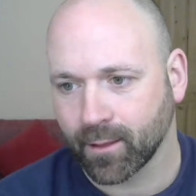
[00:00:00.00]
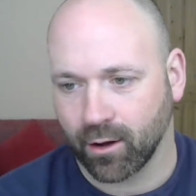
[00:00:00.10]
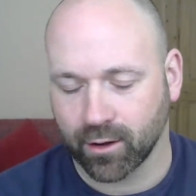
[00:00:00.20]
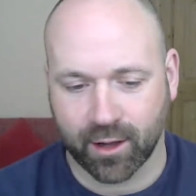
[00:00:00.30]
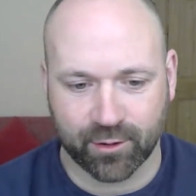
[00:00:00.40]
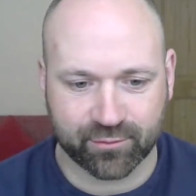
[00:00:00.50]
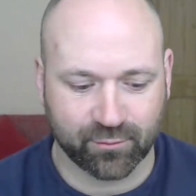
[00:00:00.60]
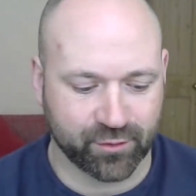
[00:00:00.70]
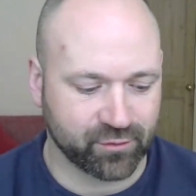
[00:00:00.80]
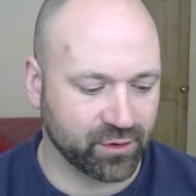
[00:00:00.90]
I'll go through
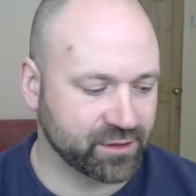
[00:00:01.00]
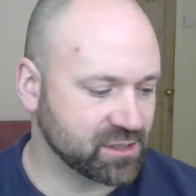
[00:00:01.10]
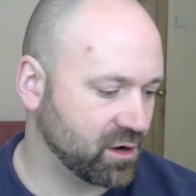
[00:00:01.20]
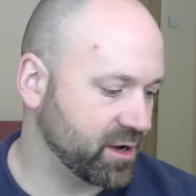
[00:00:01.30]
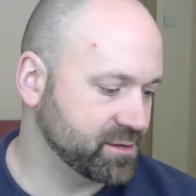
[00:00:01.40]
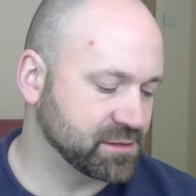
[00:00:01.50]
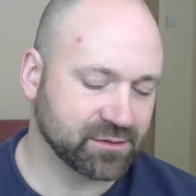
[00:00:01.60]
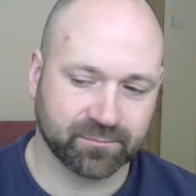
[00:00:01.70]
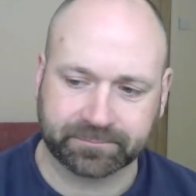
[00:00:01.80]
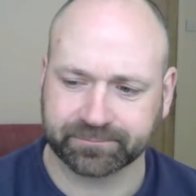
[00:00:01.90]
all the cruise
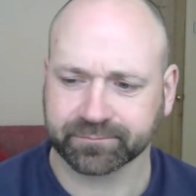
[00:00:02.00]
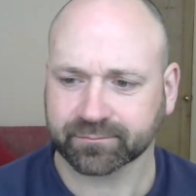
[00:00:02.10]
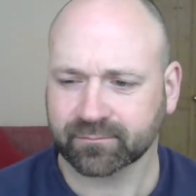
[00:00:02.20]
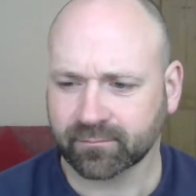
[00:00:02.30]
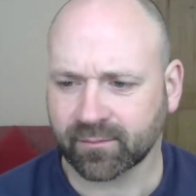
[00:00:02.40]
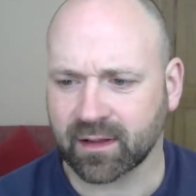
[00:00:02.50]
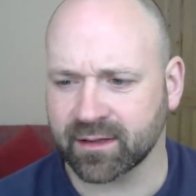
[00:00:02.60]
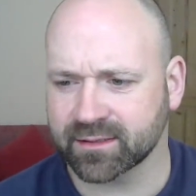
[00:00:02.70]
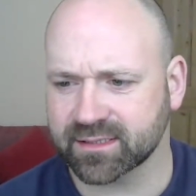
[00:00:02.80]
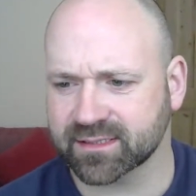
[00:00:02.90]
lines,
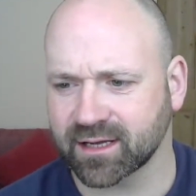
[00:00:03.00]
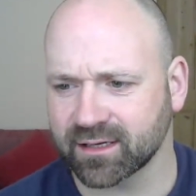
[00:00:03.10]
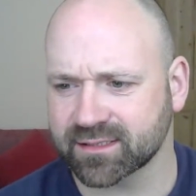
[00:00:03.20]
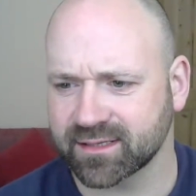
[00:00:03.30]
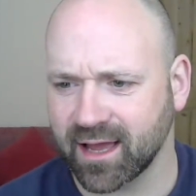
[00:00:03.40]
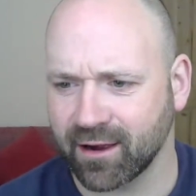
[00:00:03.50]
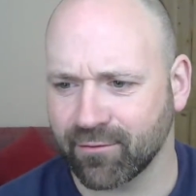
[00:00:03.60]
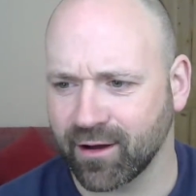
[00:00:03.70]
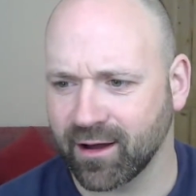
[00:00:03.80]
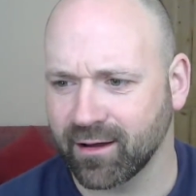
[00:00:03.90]
discuss
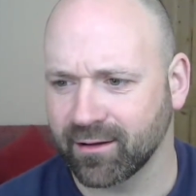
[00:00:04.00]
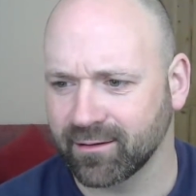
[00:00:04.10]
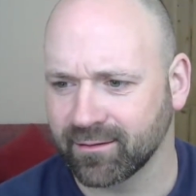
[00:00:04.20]
their